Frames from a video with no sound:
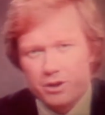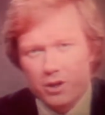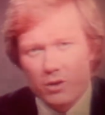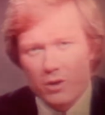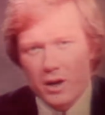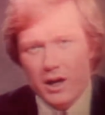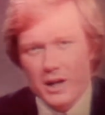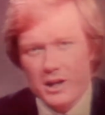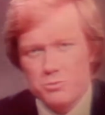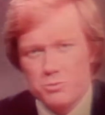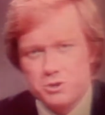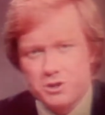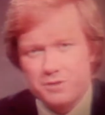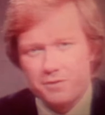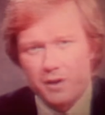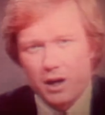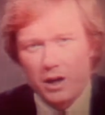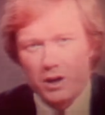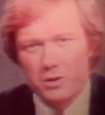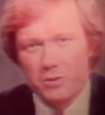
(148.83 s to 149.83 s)
no head was
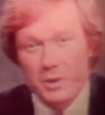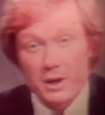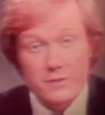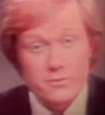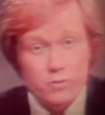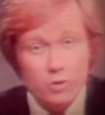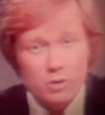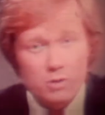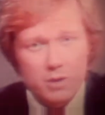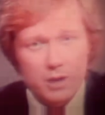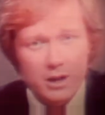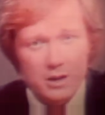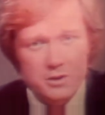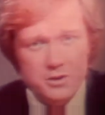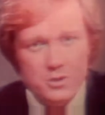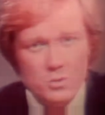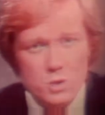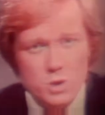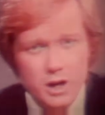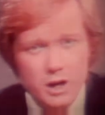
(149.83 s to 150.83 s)
found about four
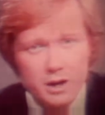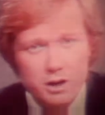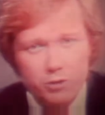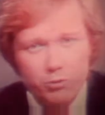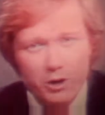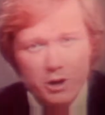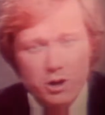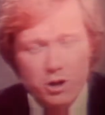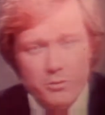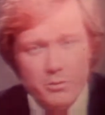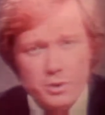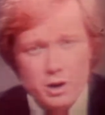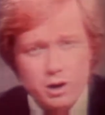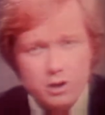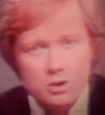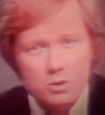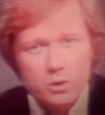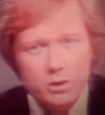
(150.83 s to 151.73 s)
miles away in Rego Park,